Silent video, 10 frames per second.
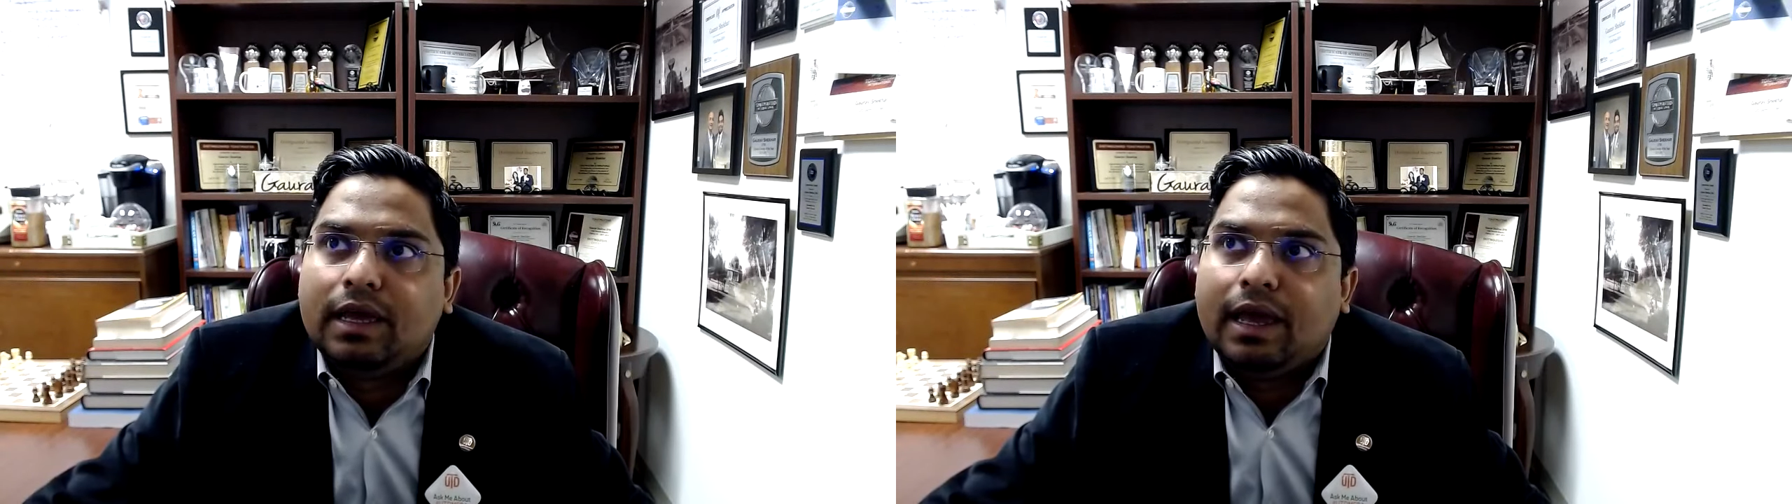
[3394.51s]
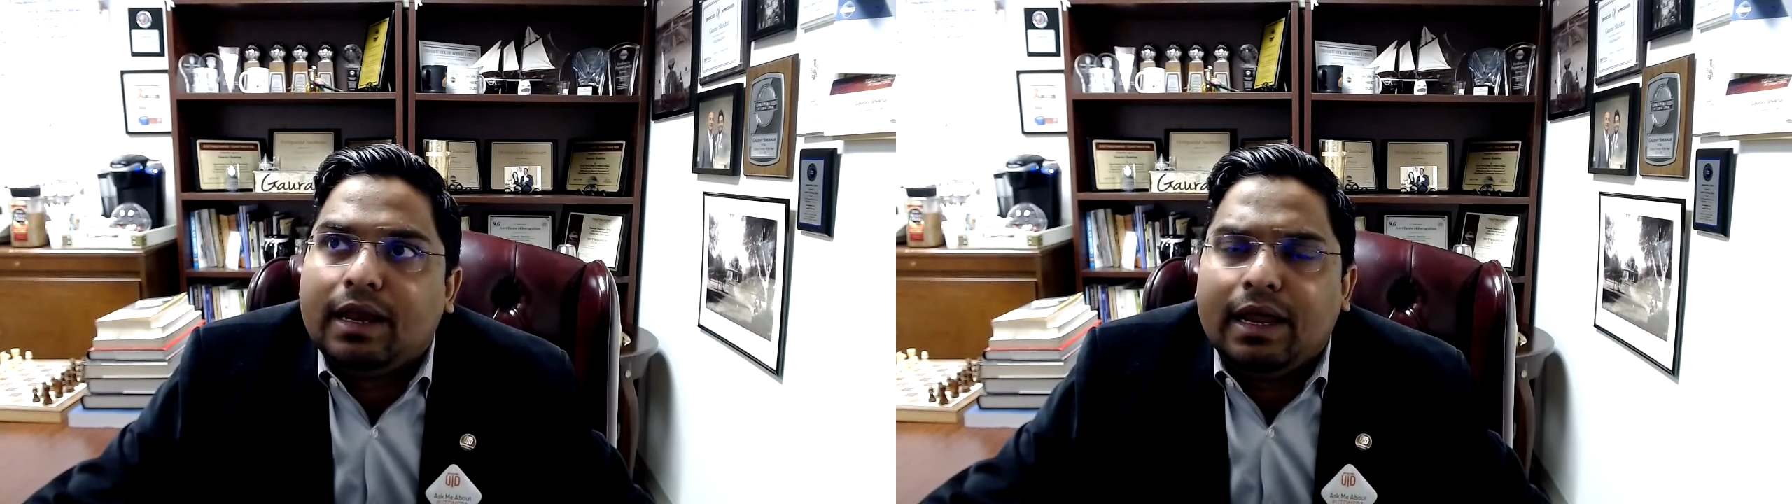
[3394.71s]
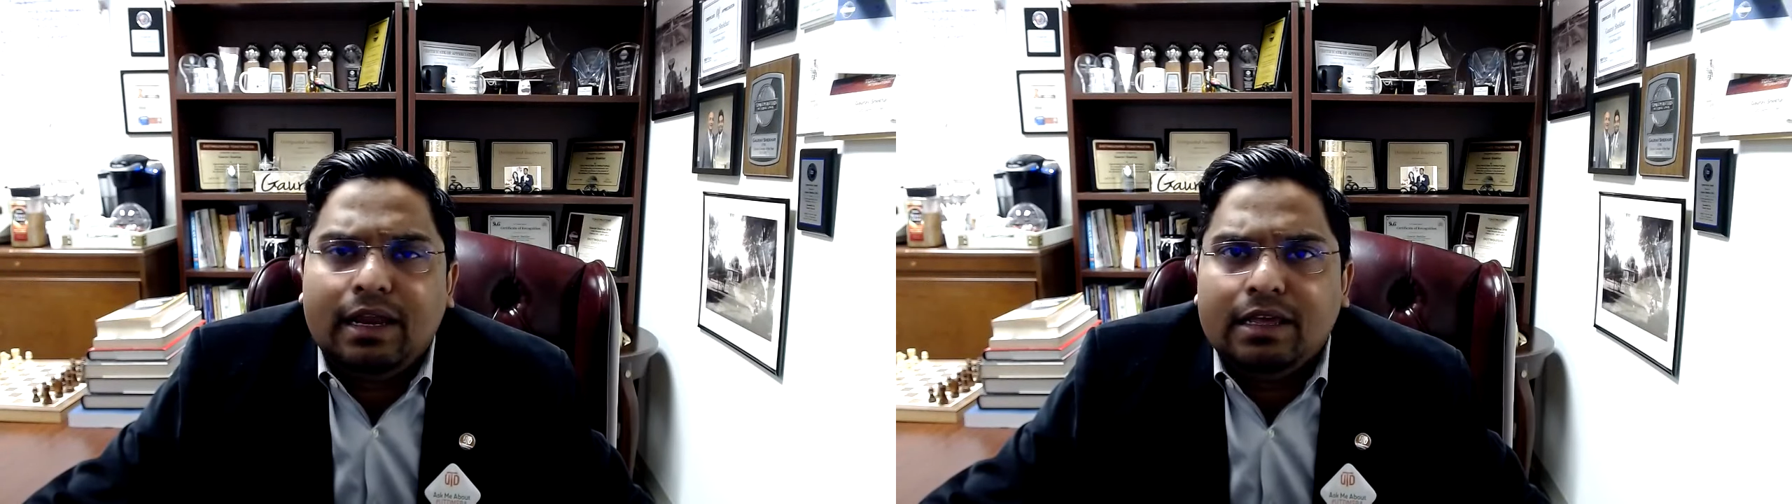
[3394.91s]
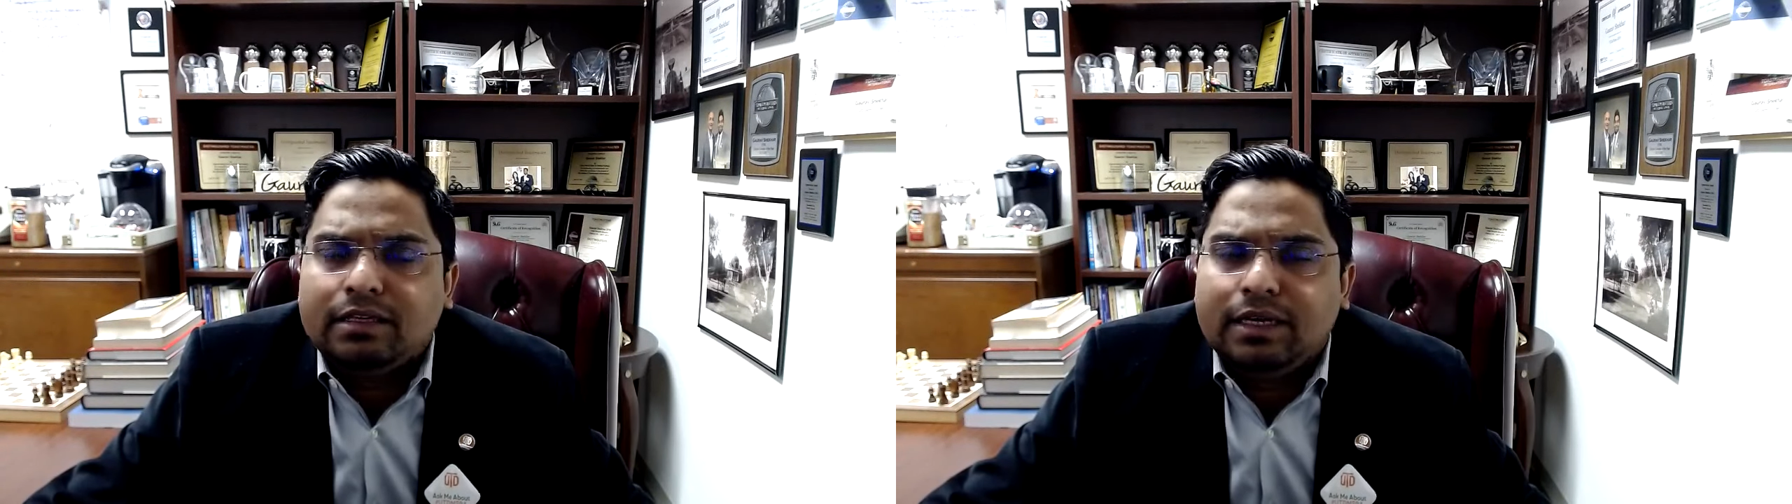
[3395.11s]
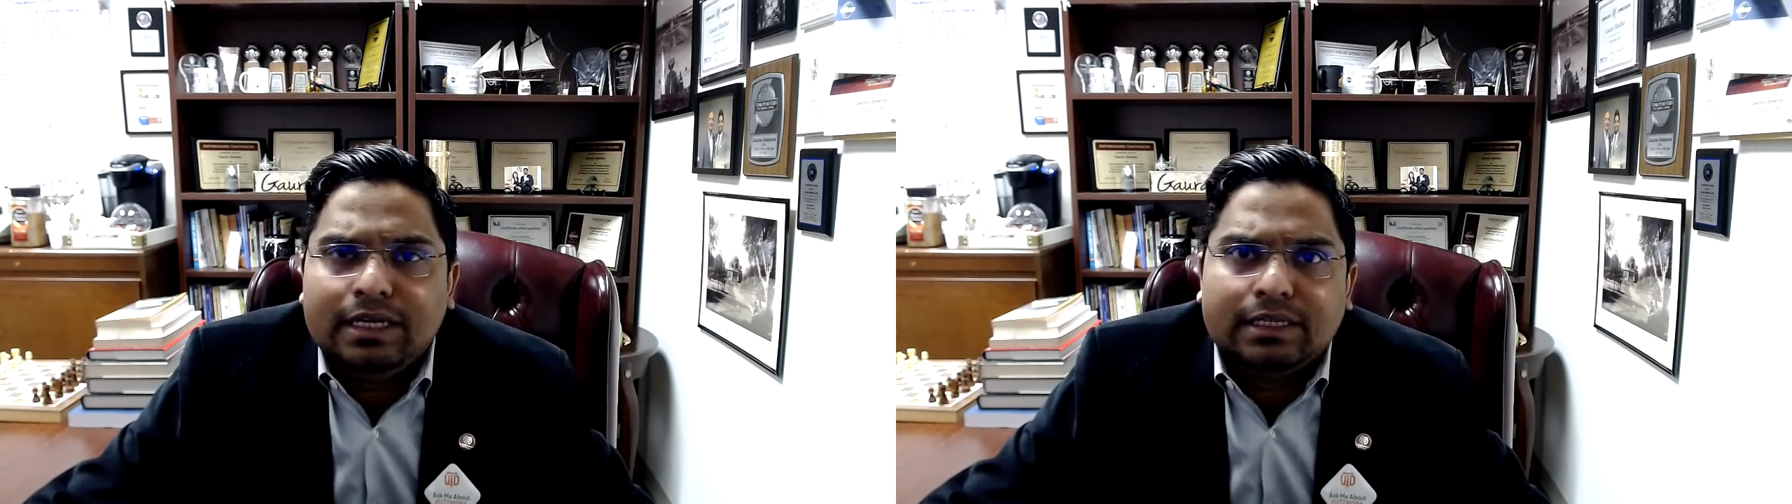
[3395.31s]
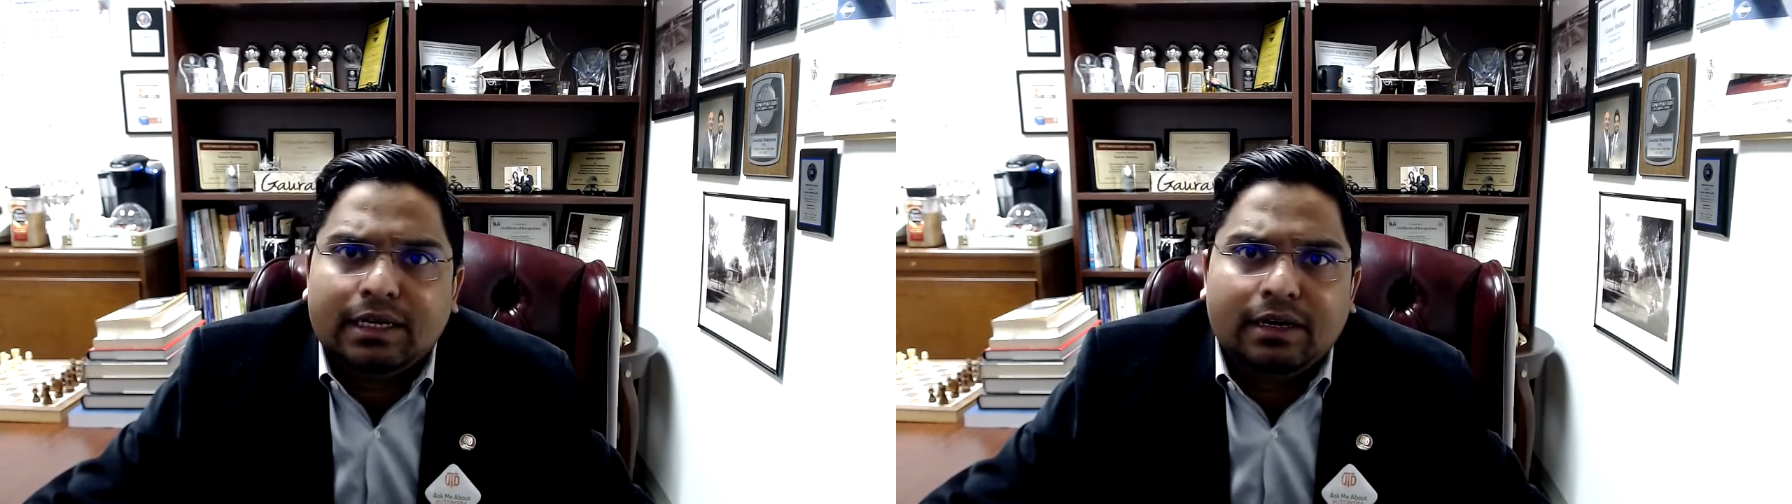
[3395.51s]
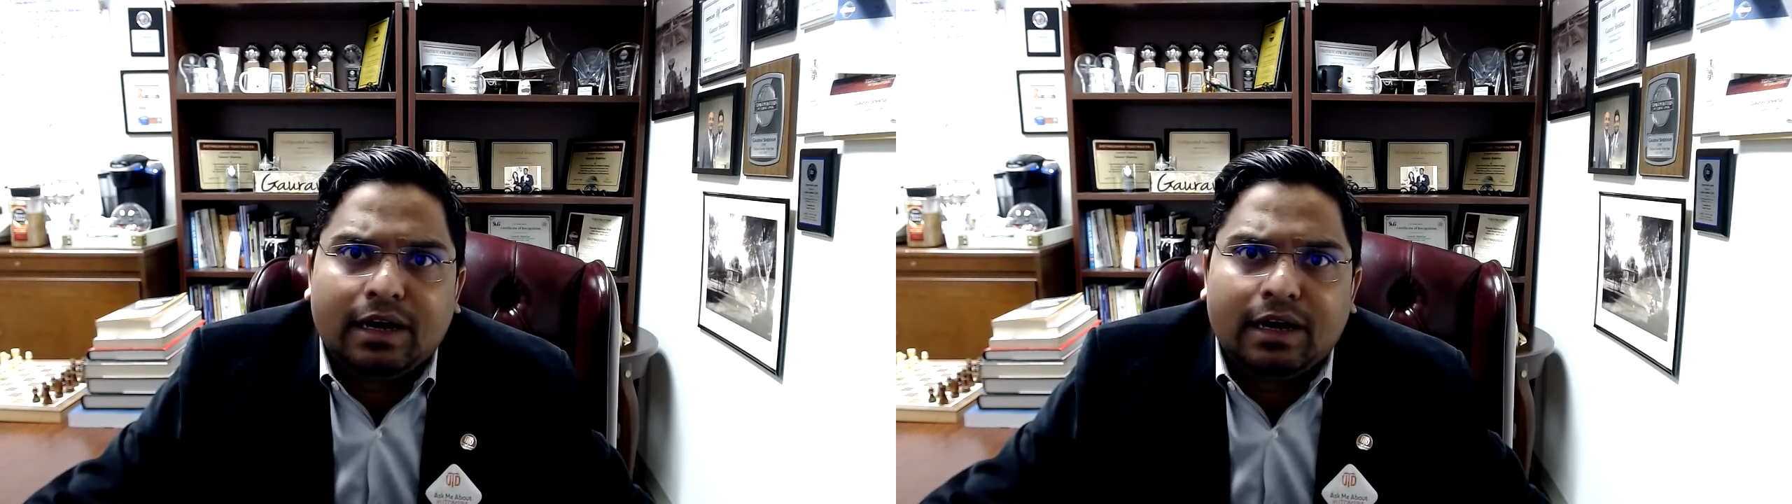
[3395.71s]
And any decent